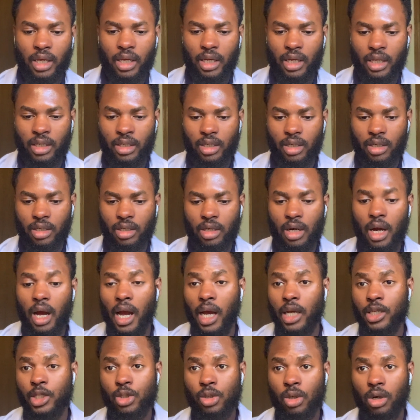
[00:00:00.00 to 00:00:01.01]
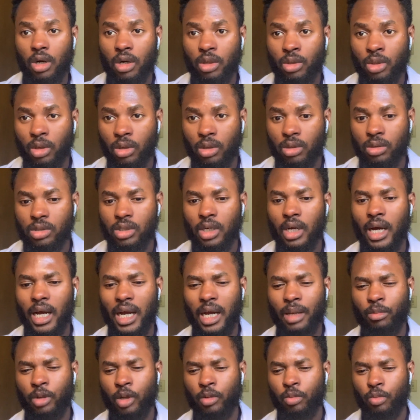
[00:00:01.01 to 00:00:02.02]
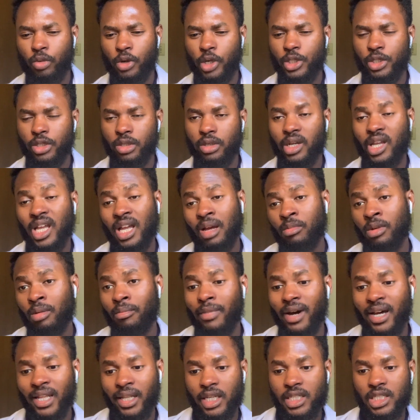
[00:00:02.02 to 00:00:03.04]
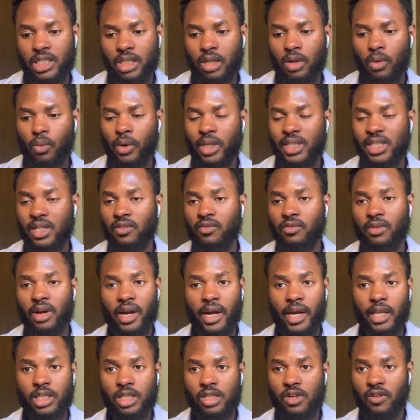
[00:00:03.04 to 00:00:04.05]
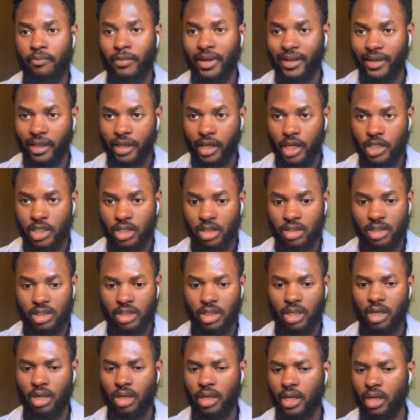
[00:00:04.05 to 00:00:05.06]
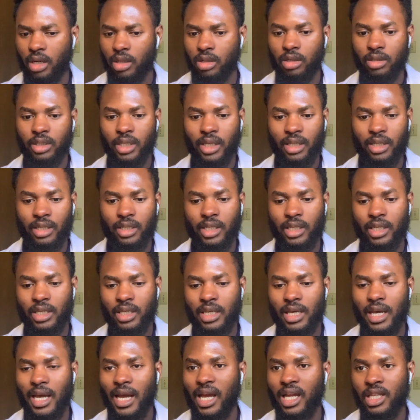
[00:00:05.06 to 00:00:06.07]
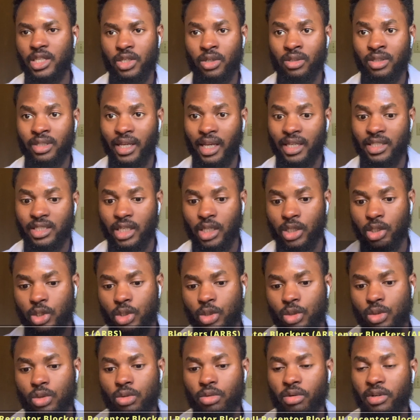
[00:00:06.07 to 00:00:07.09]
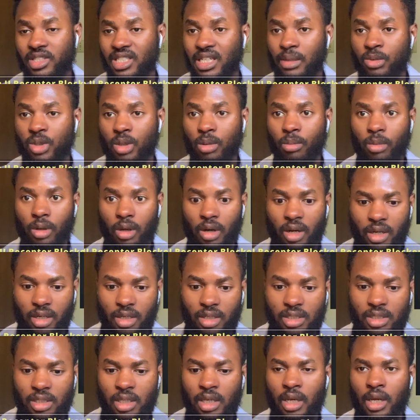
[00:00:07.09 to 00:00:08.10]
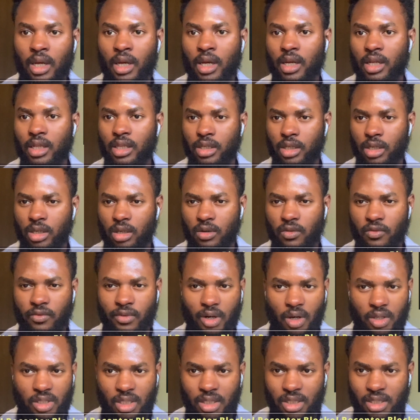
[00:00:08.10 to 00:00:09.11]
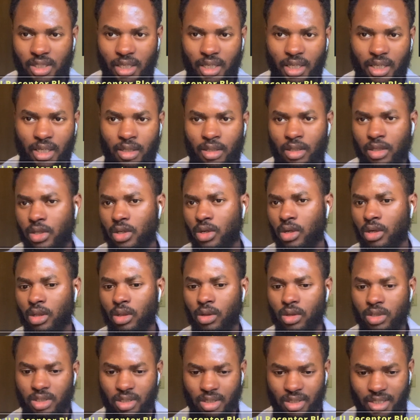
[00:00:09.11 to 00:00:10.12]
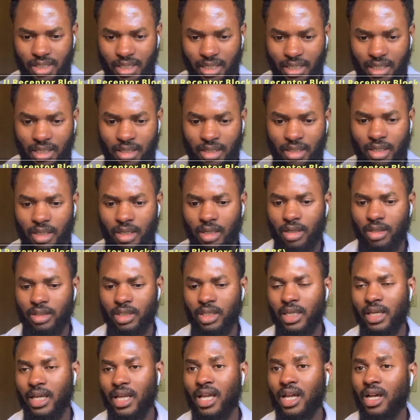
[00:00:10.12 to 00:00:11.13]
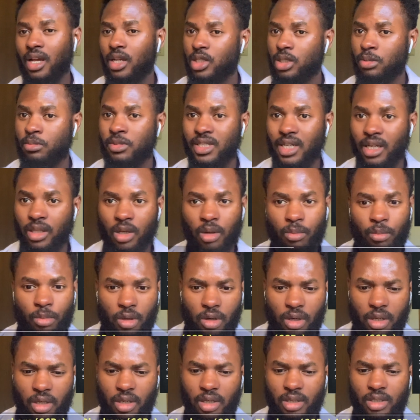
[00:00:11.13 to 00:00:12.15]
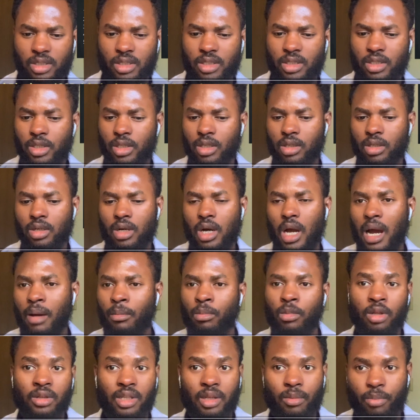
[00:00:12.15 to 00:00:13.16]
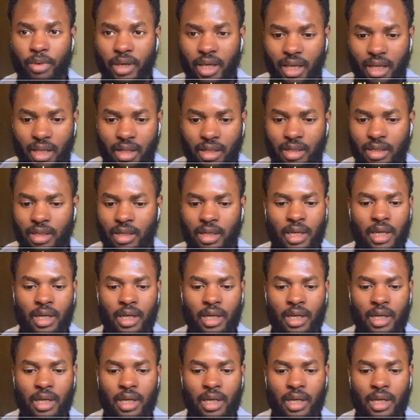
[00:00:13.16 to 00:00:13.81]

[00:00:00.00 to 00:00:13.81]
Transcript: And as you all know, high blood pressure can be managed with a variety of medications, including the angiotensin II receptor blockers, your valsartan, your losartan, the calcium channel blockers, your amlodipine,